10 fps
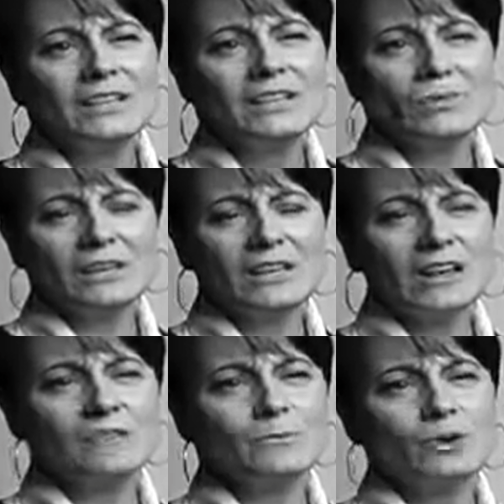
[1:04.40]
because we can
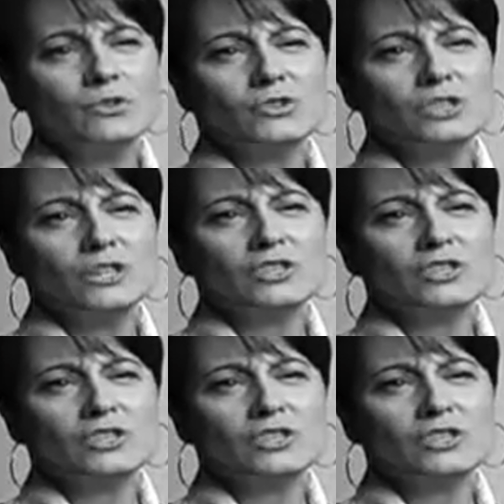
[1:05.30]
have the most